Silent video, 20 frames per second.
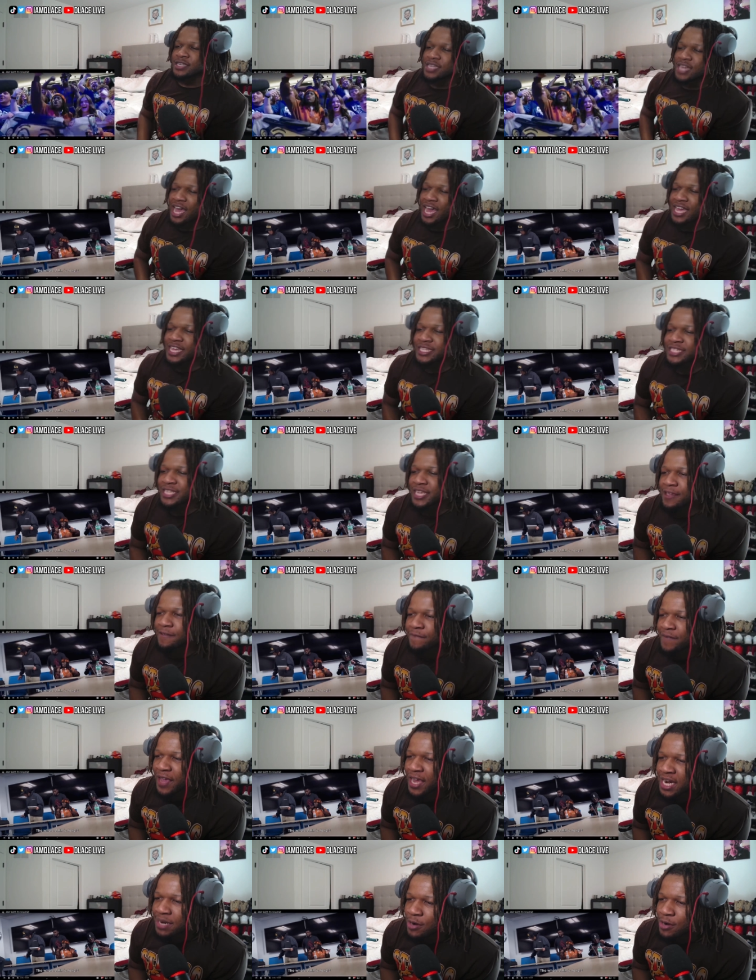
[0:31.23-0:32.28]
I ain't seen
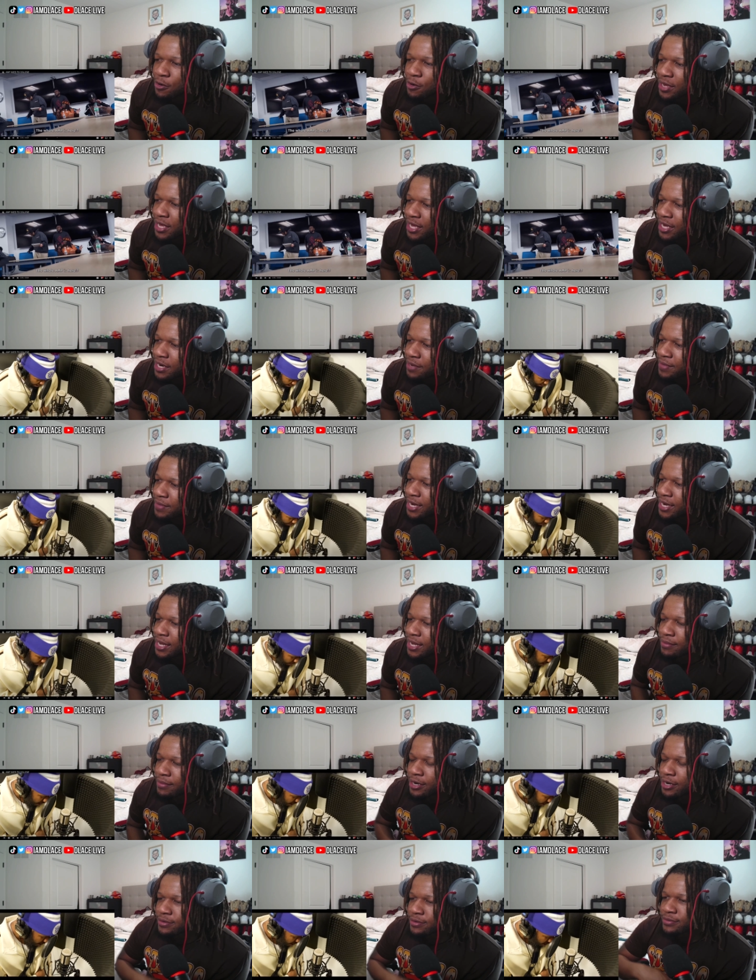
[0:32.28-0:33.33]
Fanum on here in a minute,
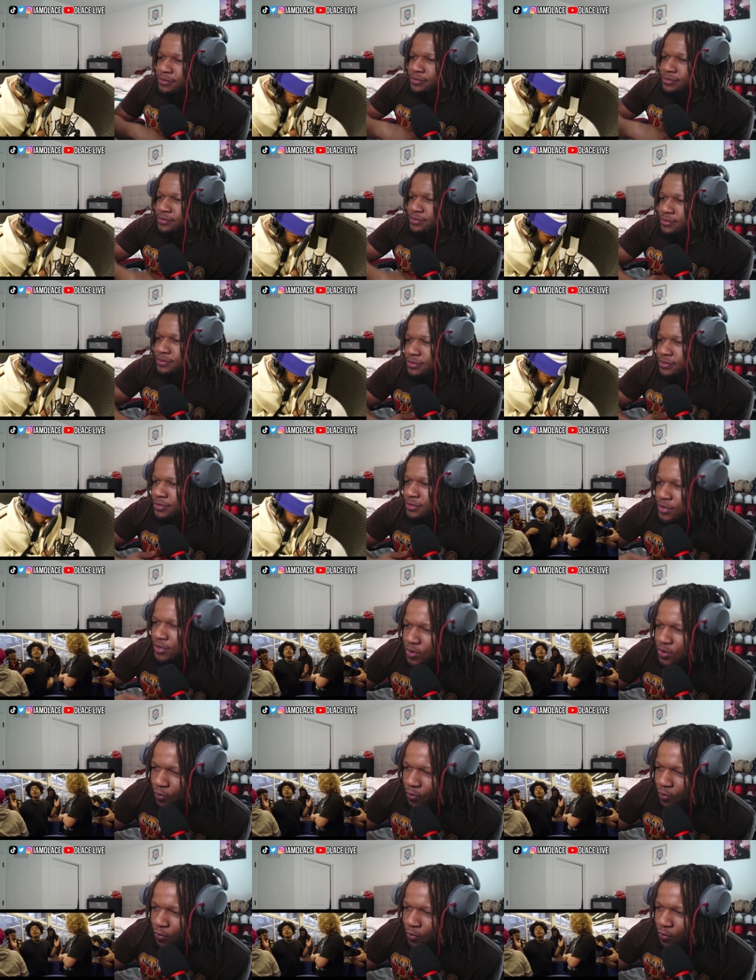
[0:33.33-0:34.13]
bro.